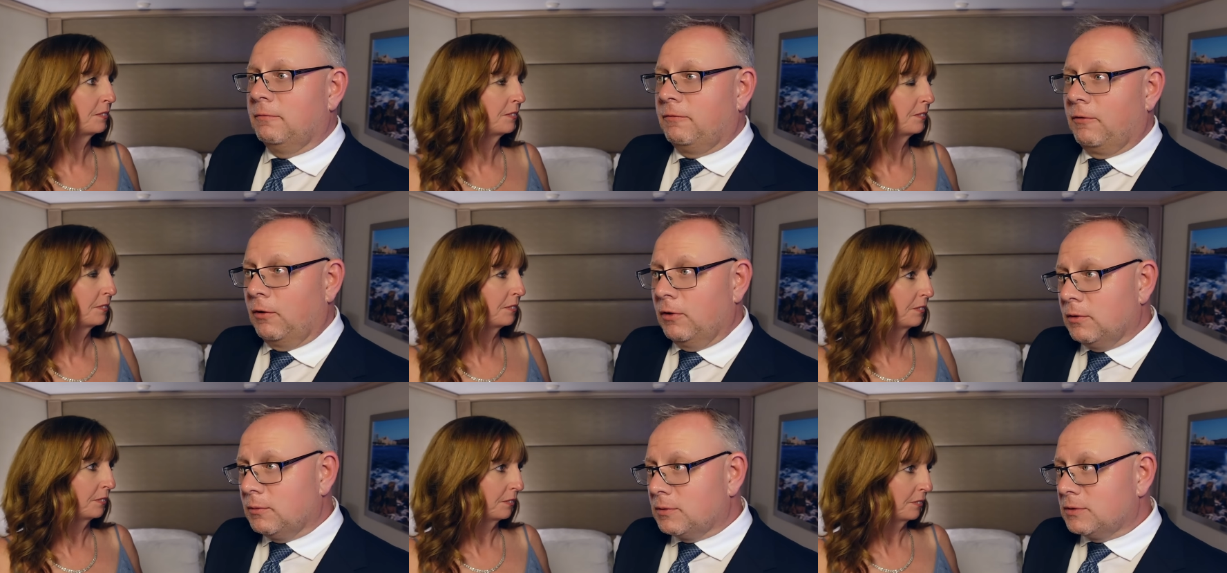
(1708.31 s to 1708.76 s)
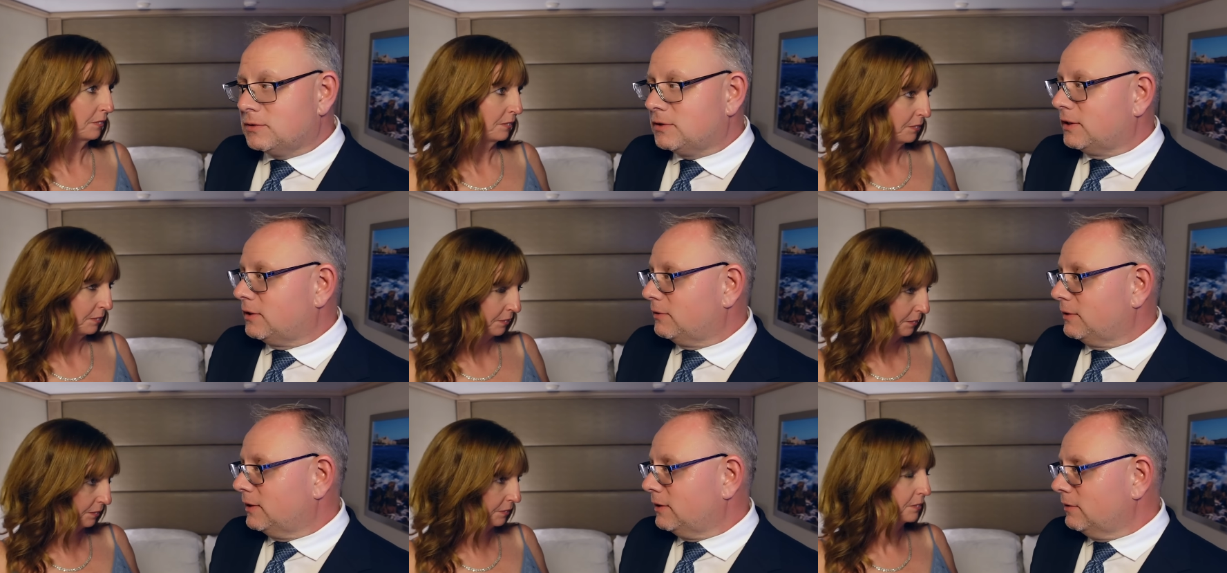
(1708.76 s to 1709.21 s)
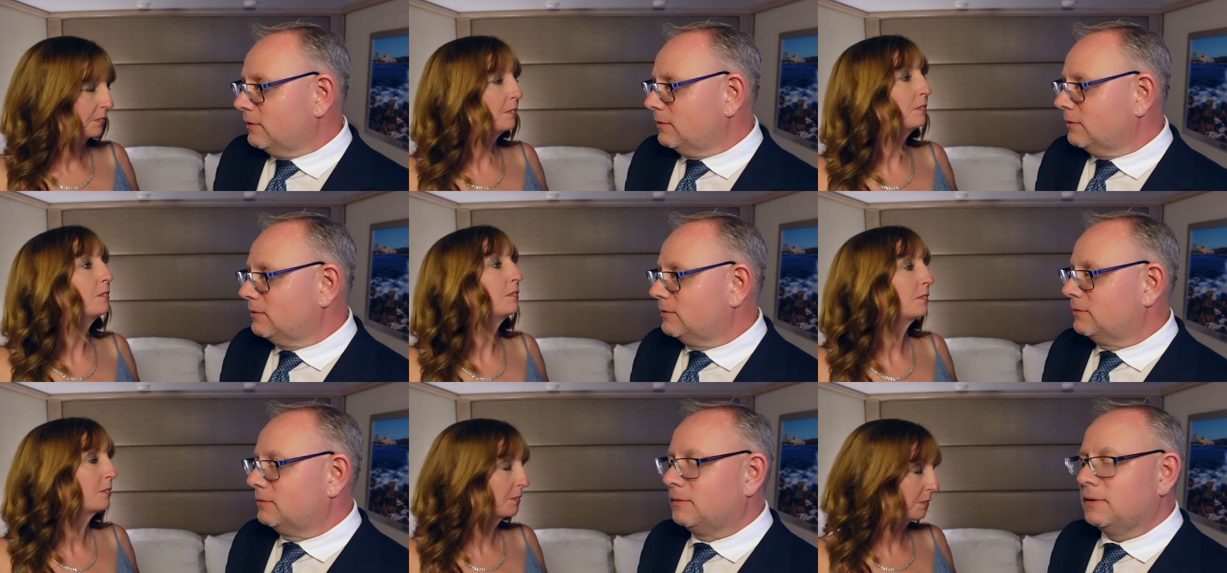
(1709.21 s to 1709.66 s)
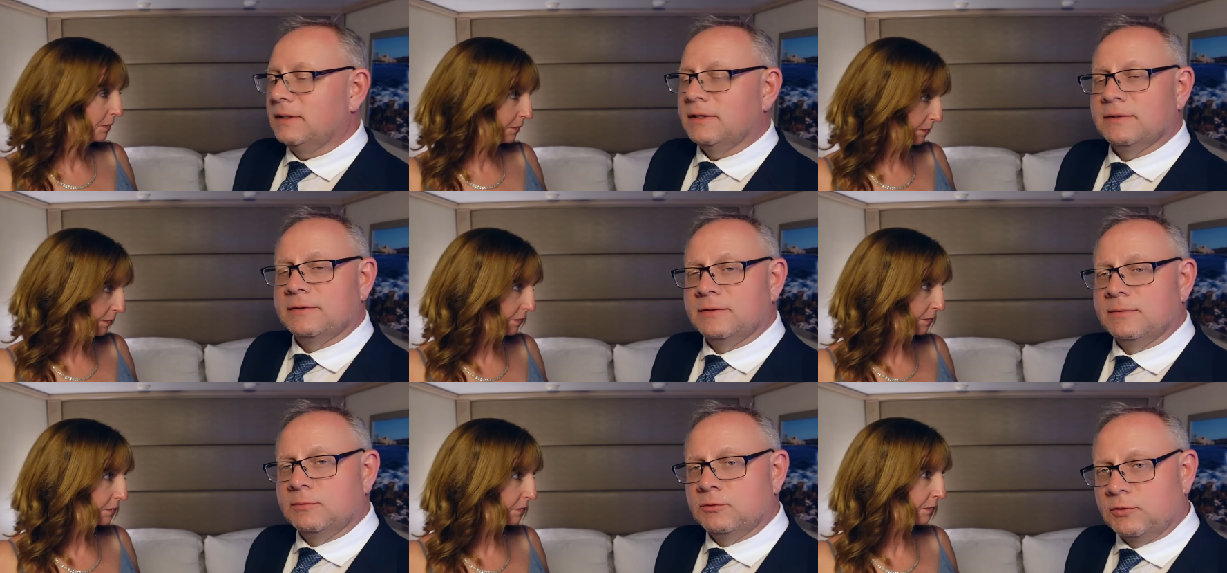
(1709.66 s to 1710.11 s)
Speaker 1: followers that are here. Mm-hmm.
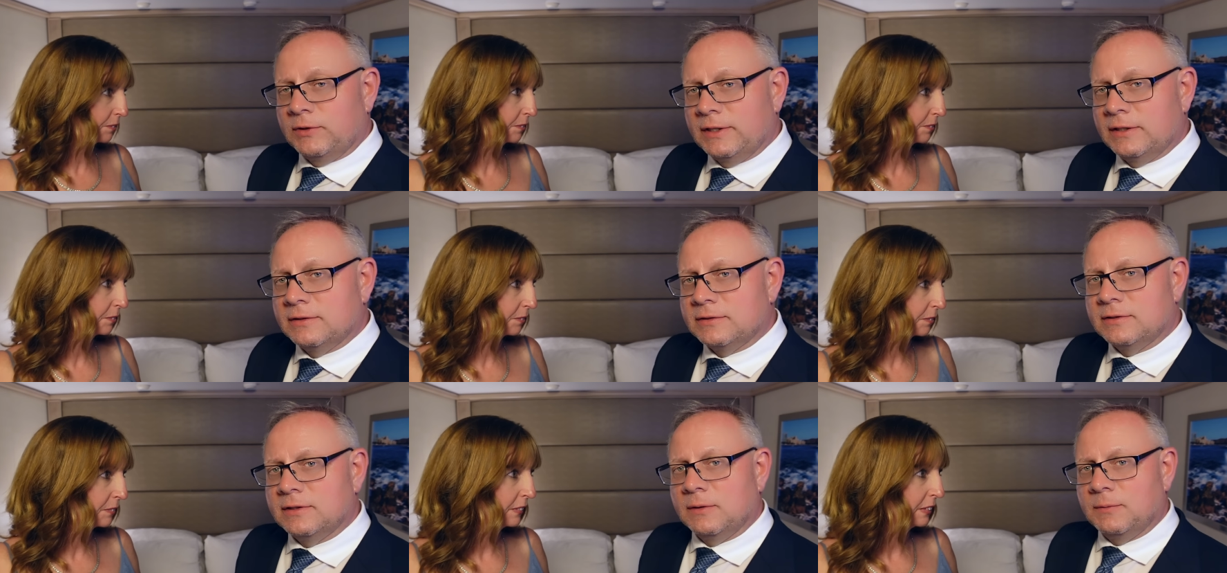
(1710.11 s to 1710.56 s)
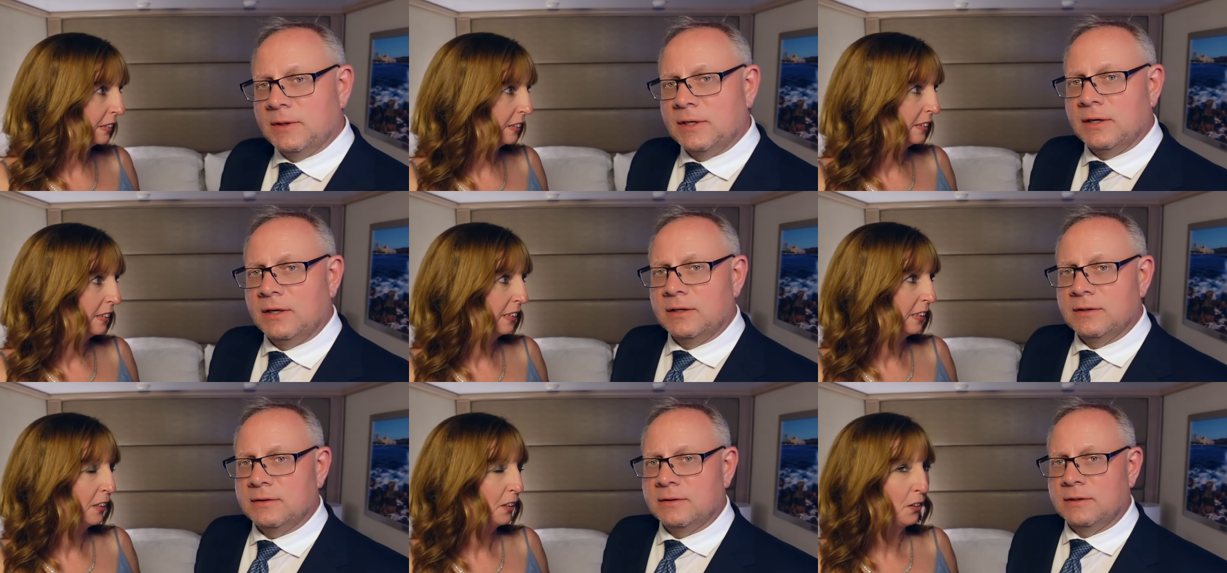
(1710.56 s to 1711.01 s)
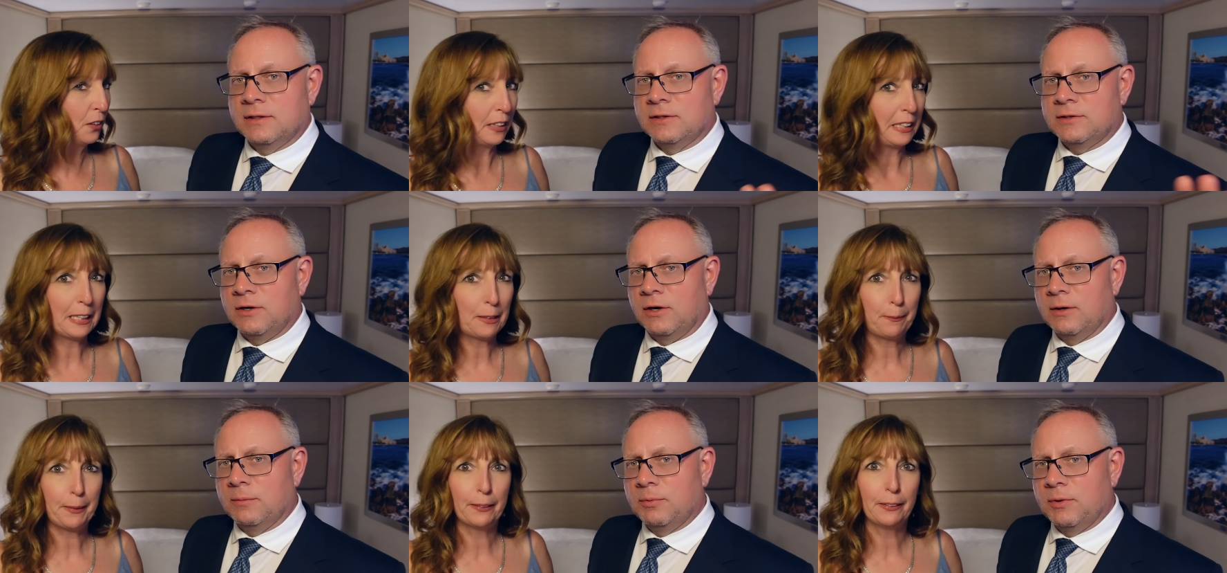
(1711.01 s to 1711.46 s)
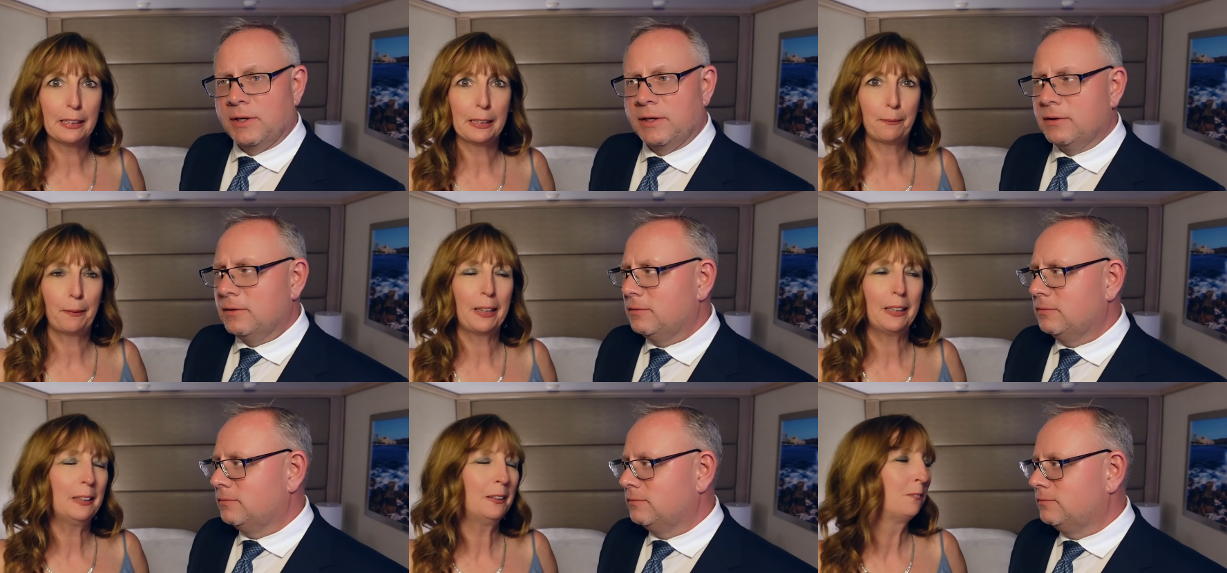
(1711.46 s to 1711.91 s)
We had some drinks, and then we caught the guitar
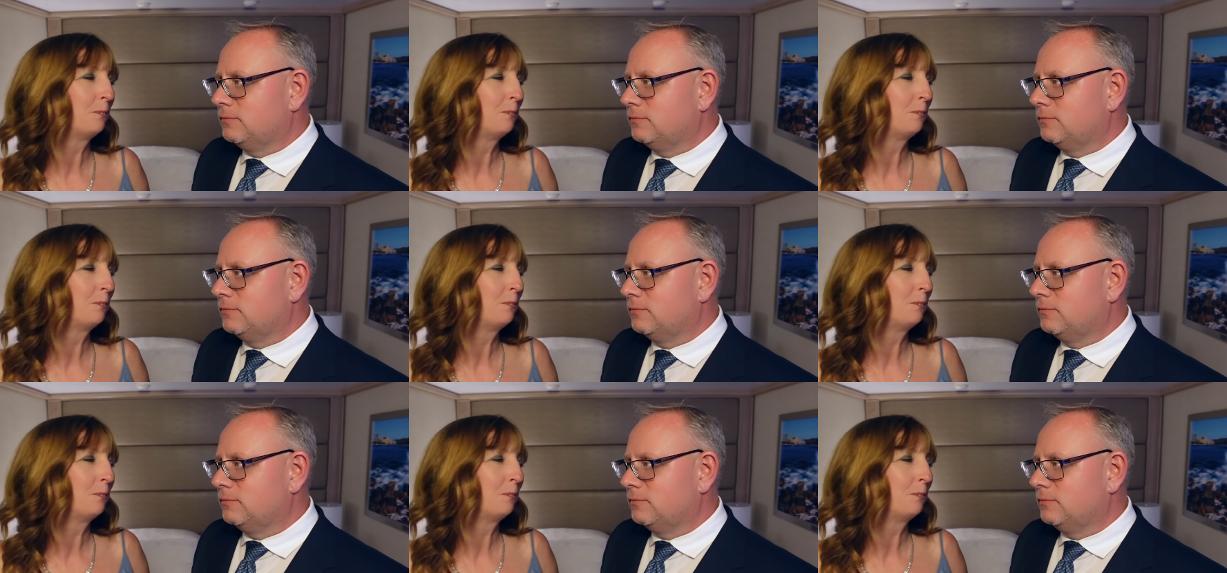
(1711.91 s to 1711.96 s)
player. Spark?